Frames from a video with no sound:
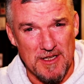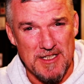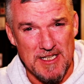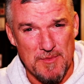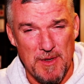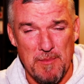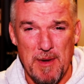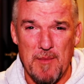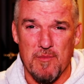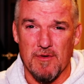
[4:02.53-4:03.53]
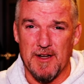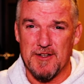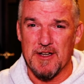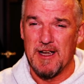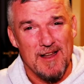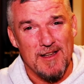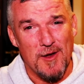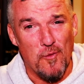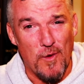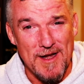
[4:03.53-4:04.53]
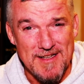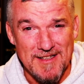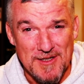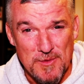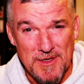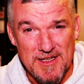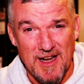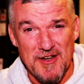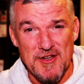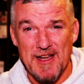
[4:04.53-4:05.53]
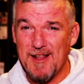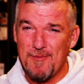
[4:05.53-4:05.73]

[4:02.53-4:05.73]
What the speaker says: on the Chesapeake Bay Bridge. Yeah, why is he in this week's con shout